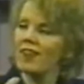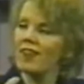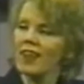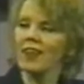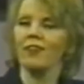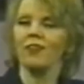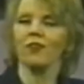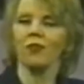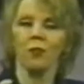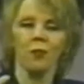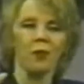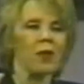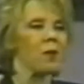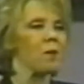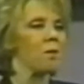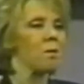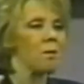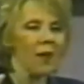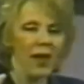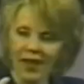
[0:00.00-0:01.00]
ceased to be
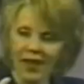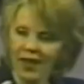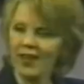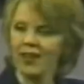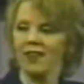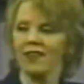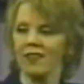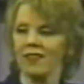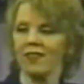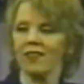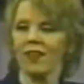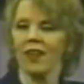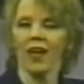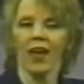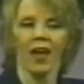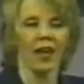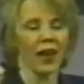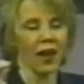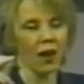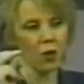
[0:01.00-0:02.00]
amazed
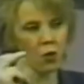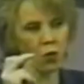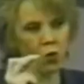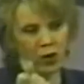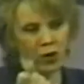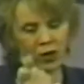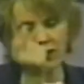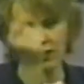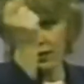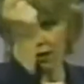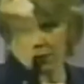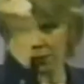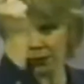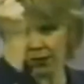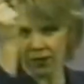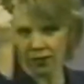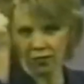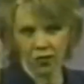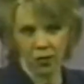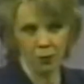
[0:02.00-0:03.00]
at how quickly it
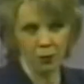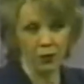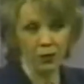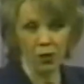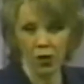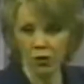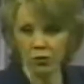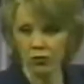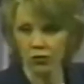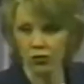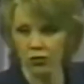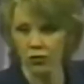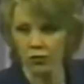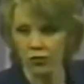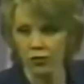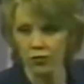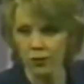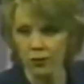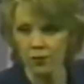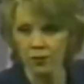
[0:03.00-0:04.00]
picks up in
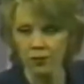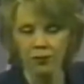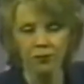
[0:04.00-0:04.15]
cultures.